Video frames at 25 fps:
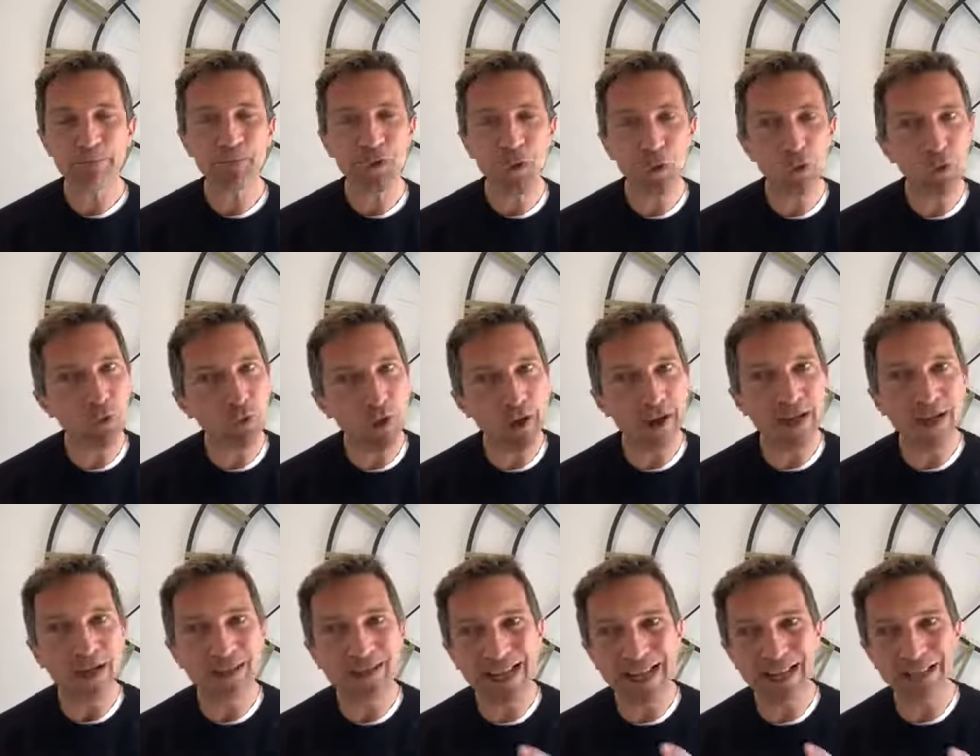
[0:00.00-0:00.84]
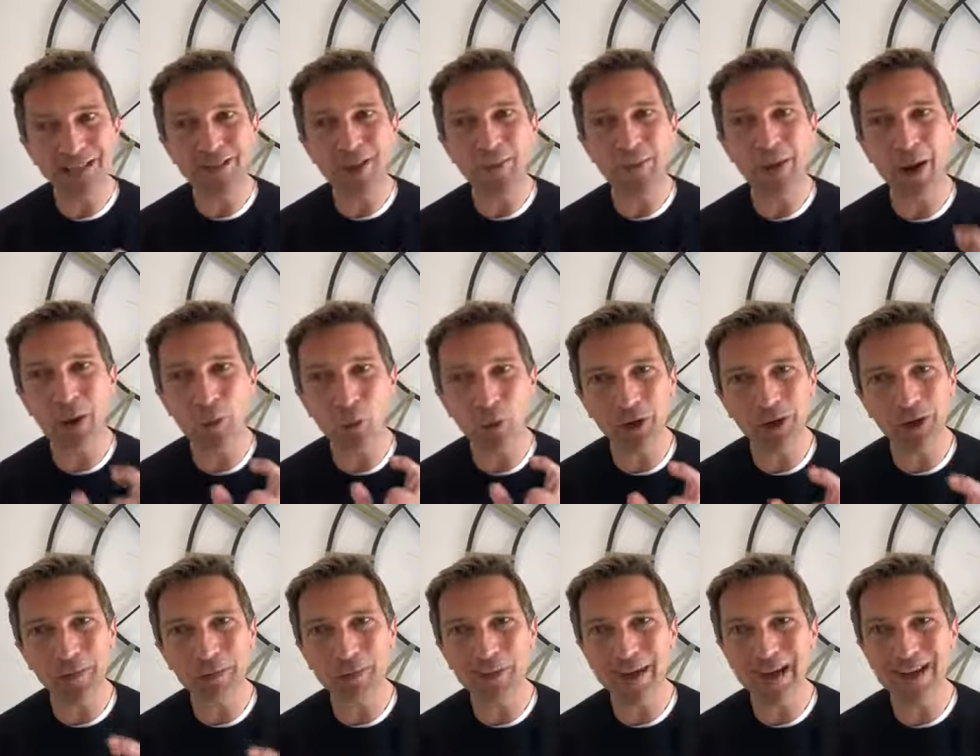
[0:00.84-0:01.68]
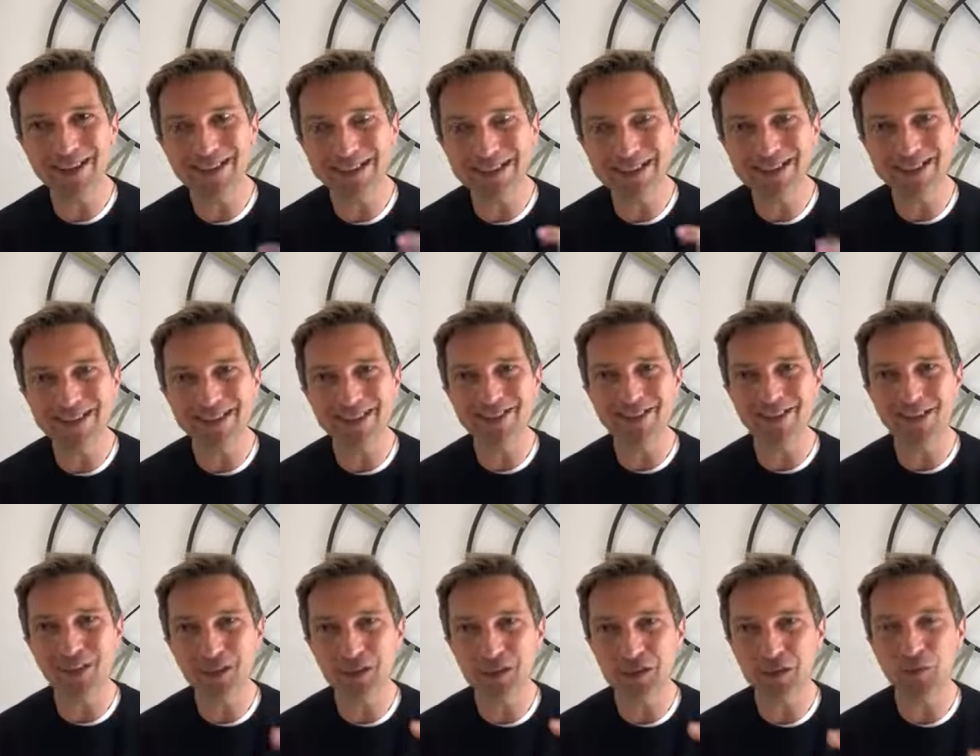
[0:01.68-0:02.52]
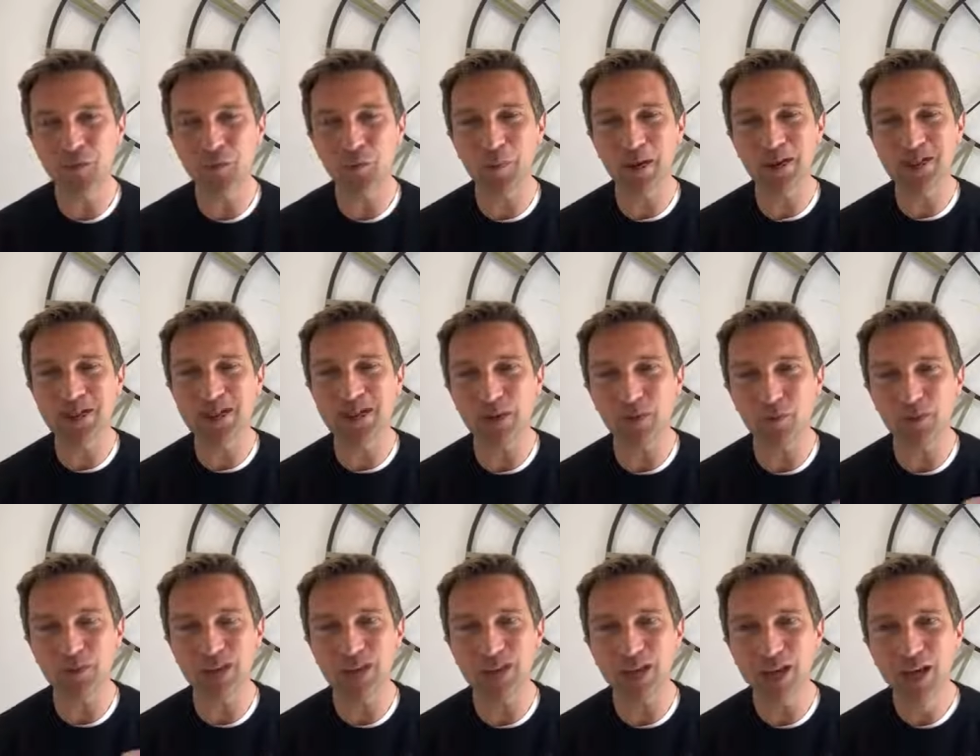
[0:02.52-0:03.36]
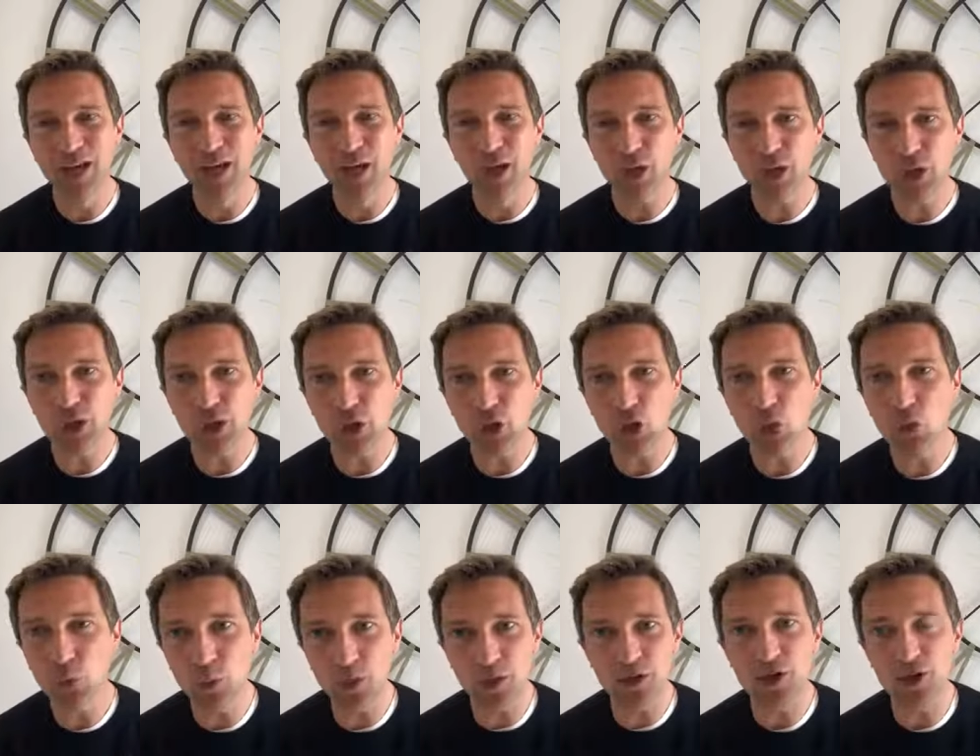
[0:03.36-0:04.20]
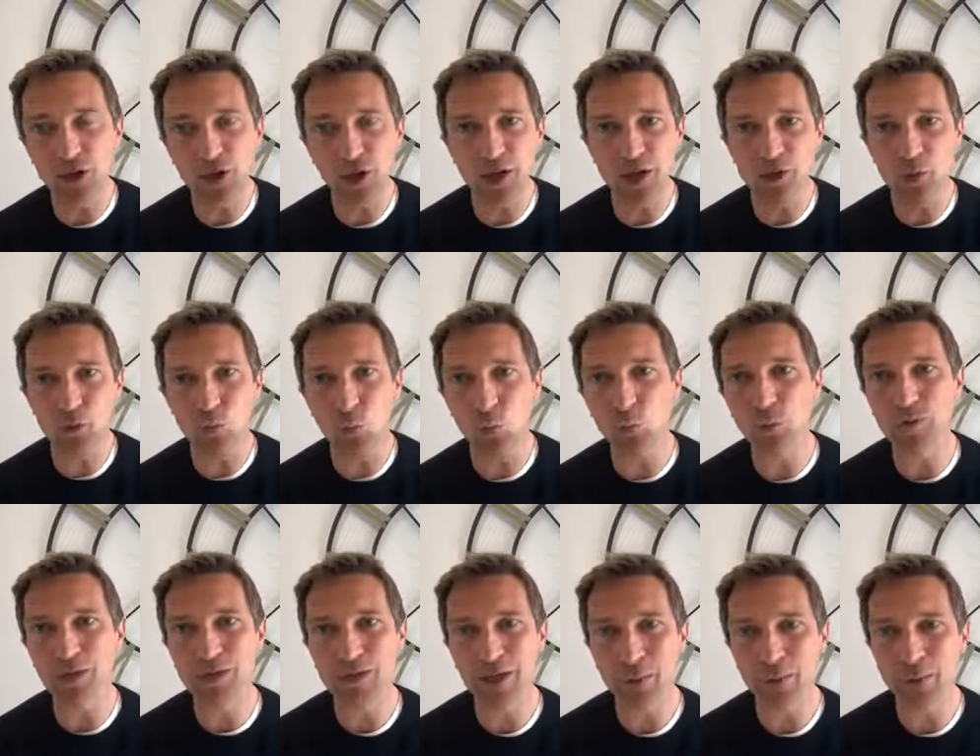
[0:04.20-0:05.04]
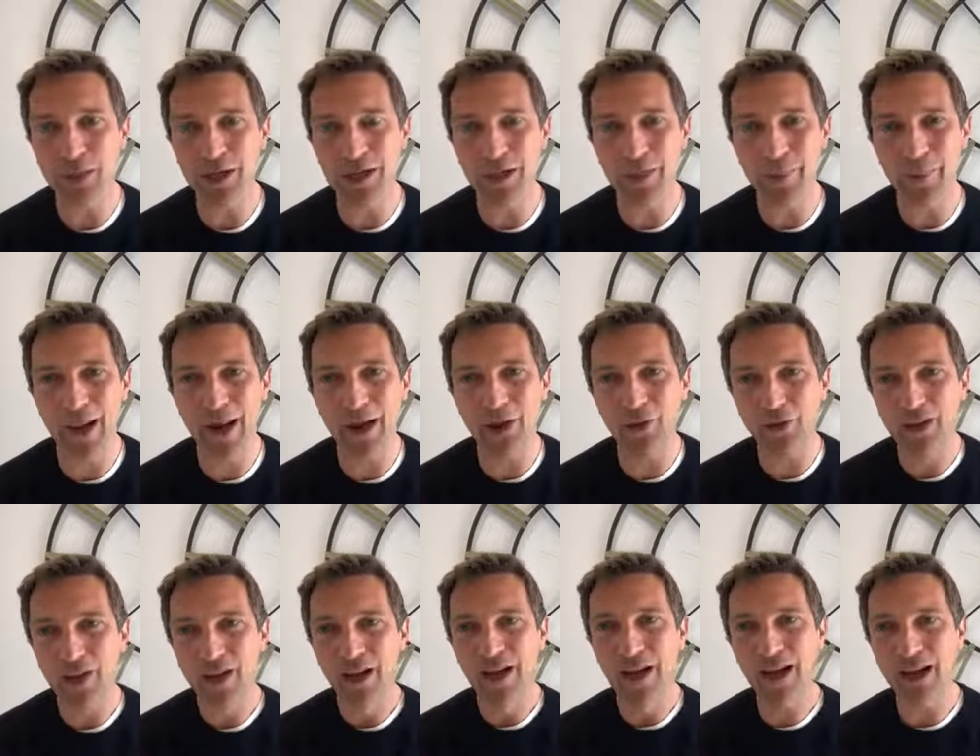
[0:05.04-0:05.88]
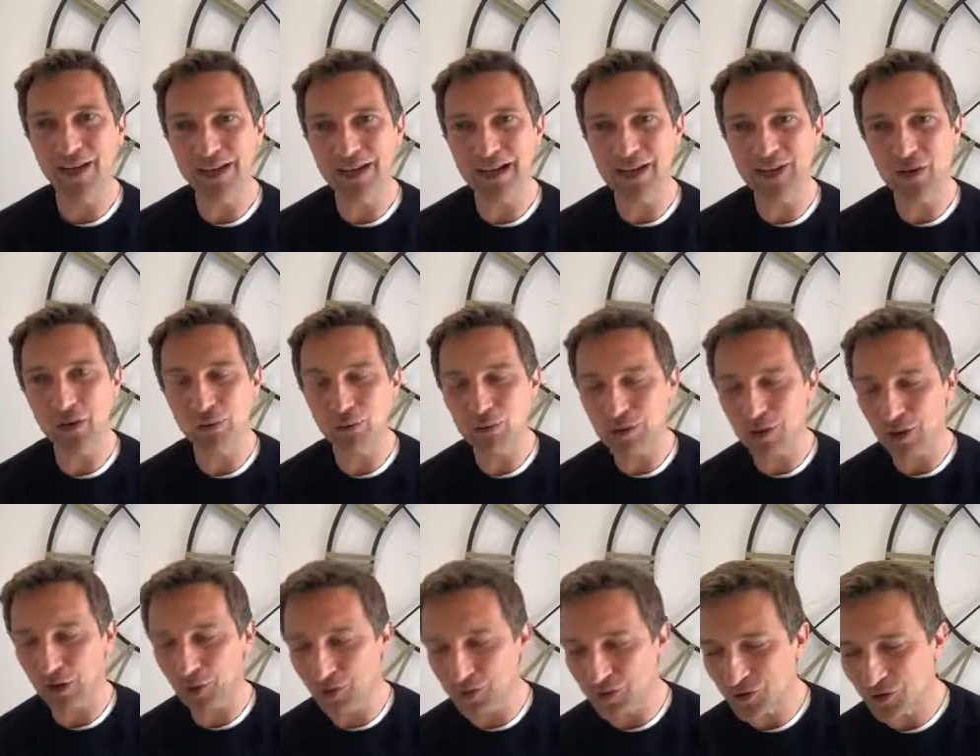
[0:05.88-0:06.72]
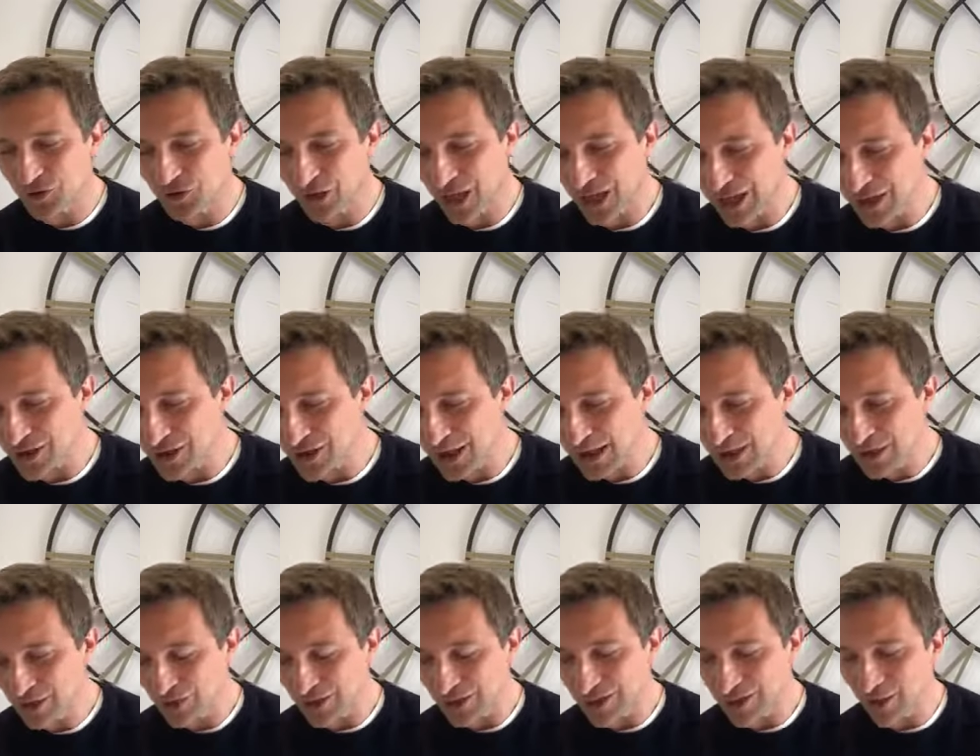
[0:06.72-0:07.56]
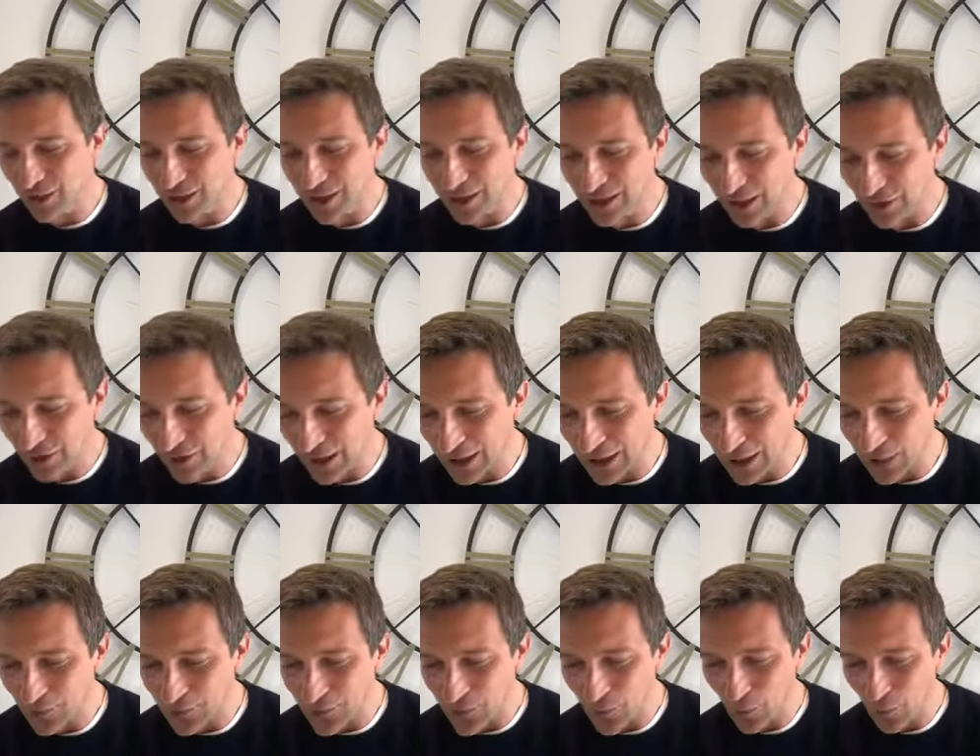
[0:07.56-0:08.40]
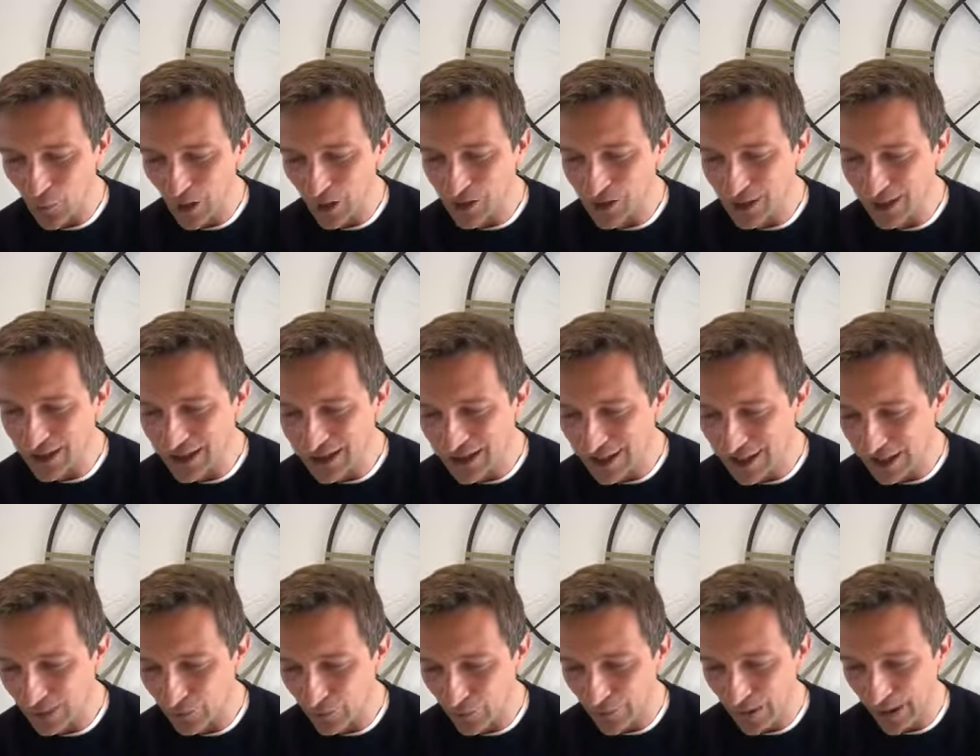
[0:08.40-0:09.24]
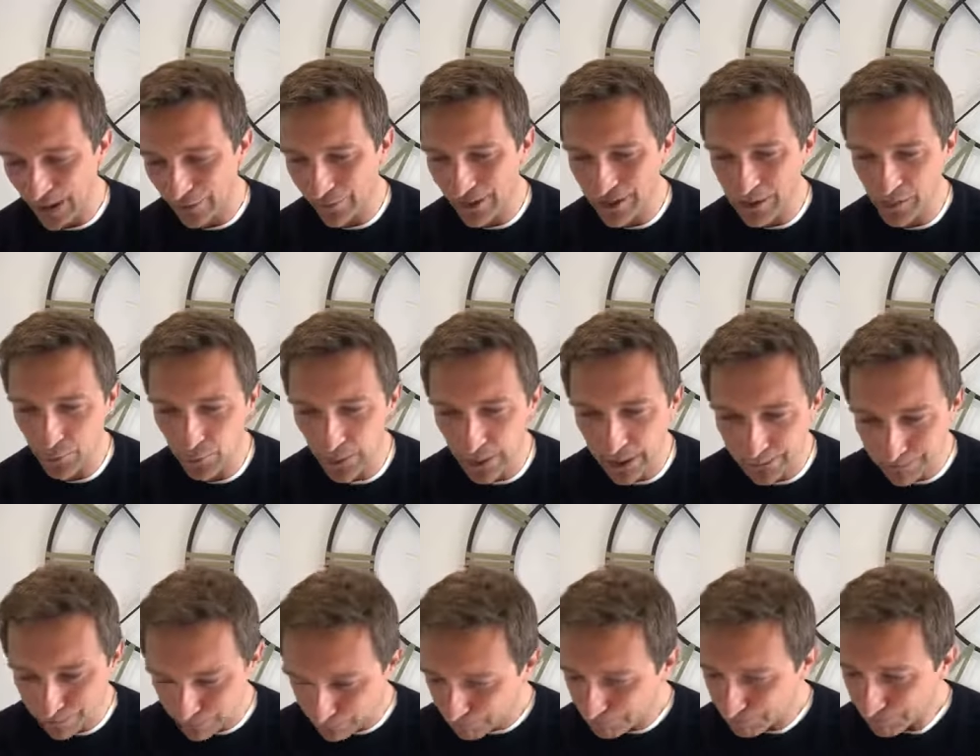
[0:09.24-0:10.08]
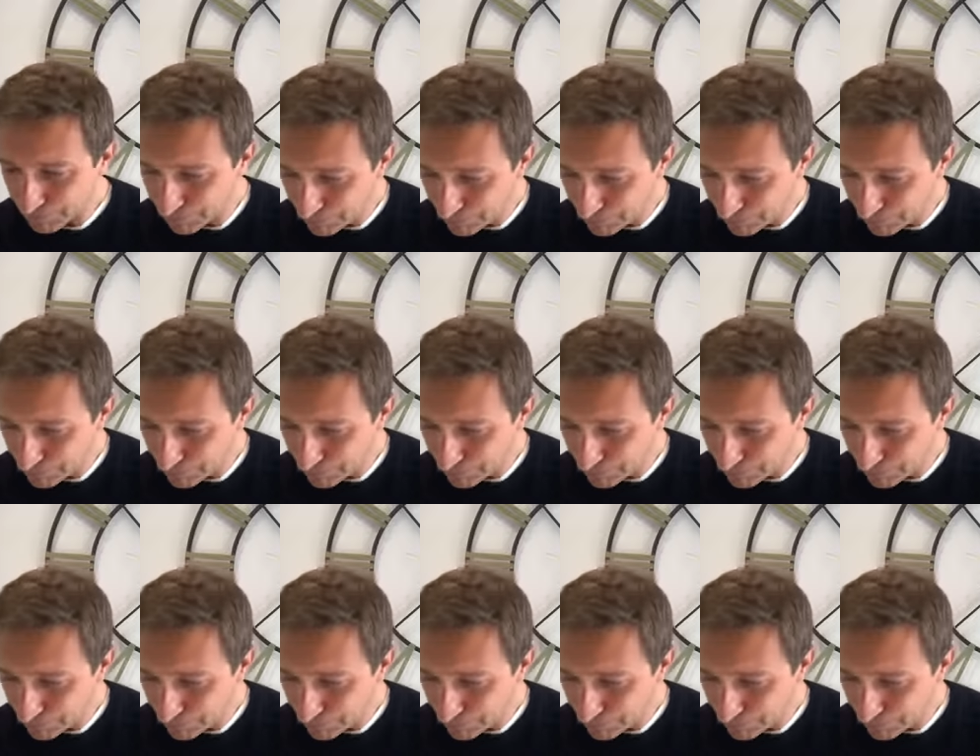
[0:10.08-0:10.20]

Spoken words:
So great, tell us about what impending disaster from antiquity you would try to warn somebody about and as a result change history. So Linda, thank you so much indeed for that. That's brilliant.